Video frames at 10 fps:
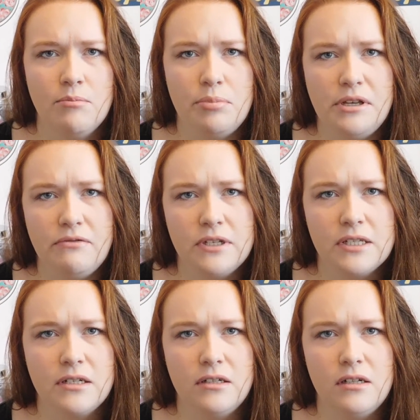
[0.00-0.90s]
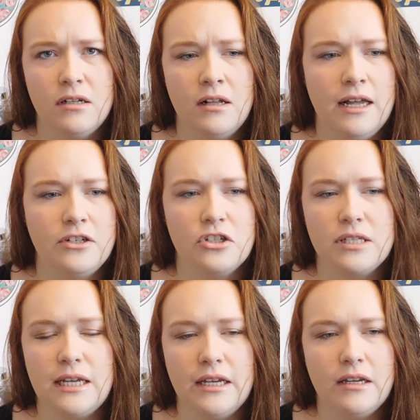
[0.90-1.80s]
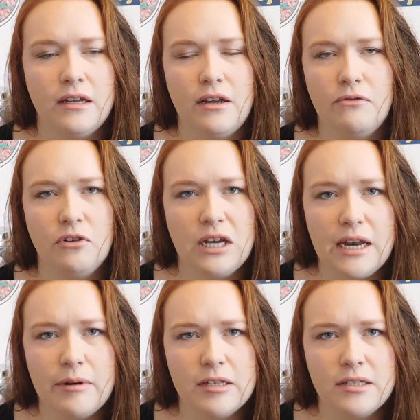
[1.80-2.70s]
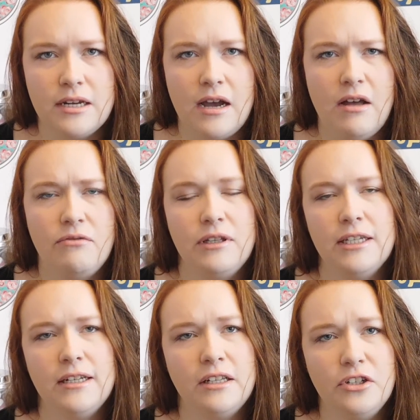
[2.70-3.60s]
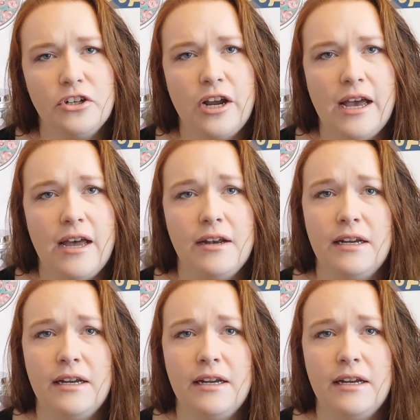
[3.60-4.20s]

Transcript: be physical and just like forget about stuff and like clear your head,